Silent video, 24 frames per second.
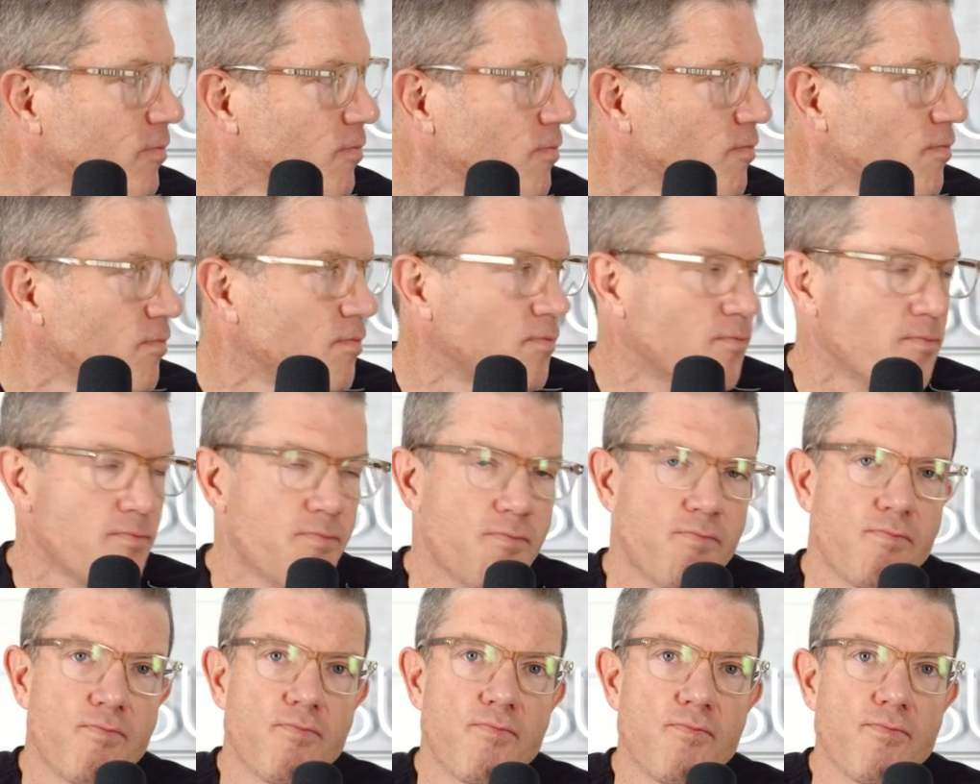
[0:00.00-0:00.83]

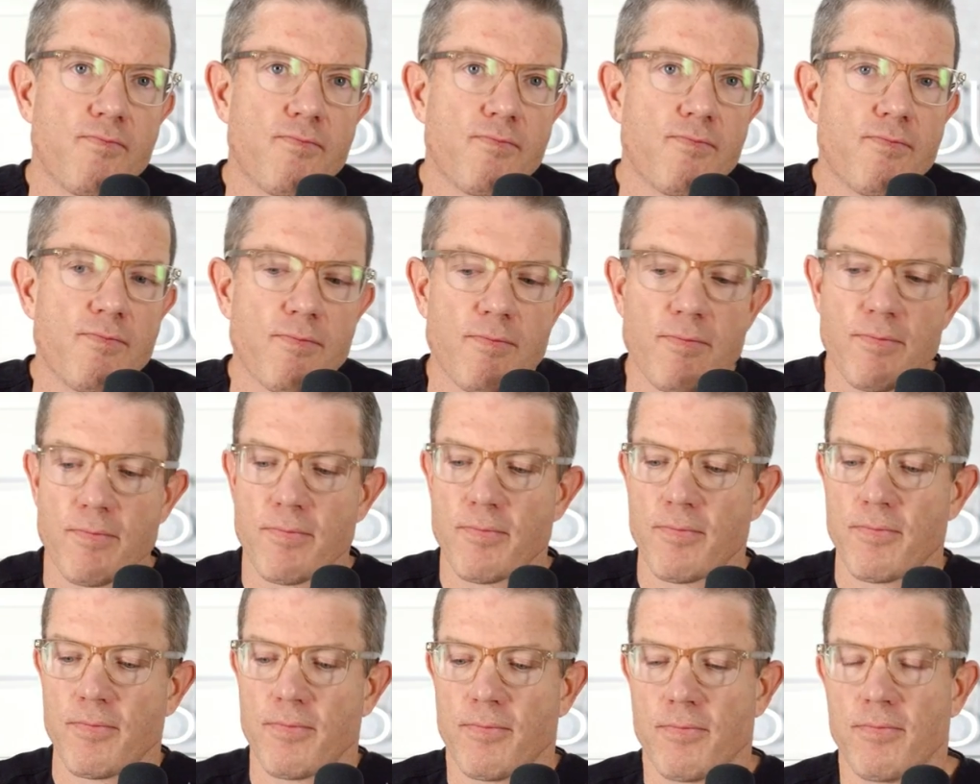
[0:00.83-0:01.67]

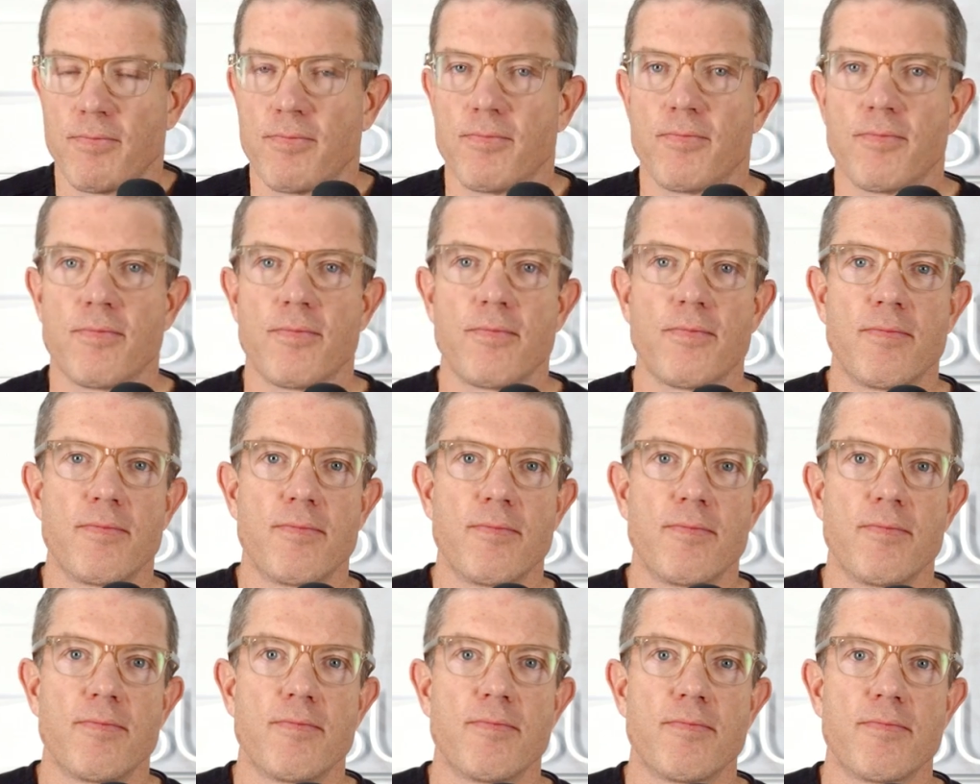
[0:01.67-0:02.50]

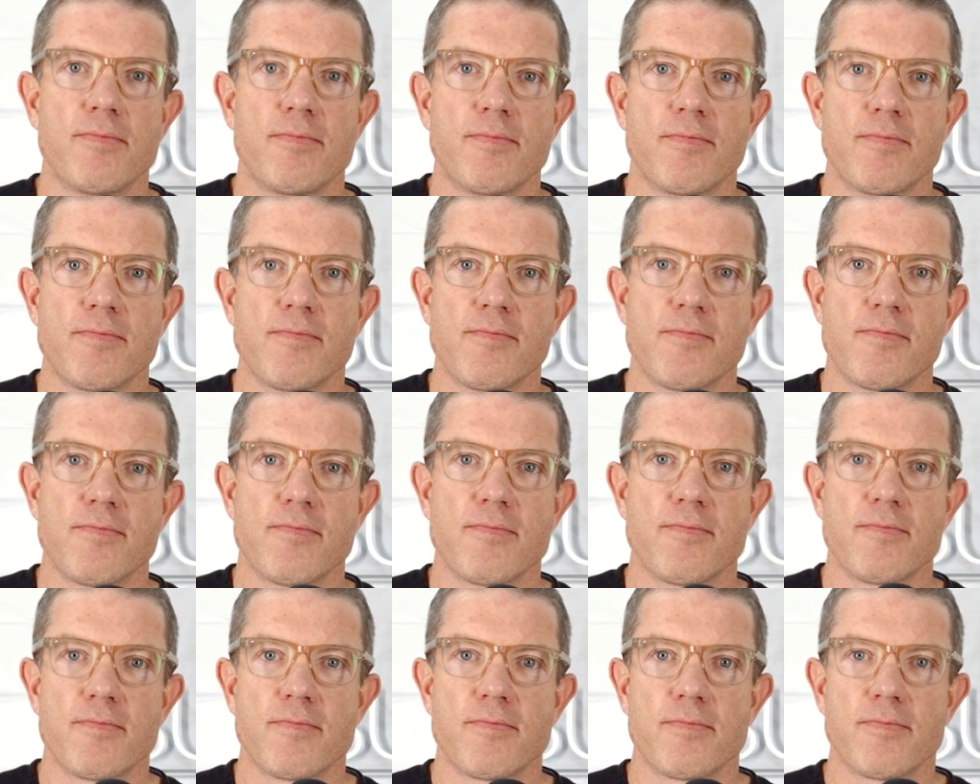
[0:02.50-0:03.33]
(silent)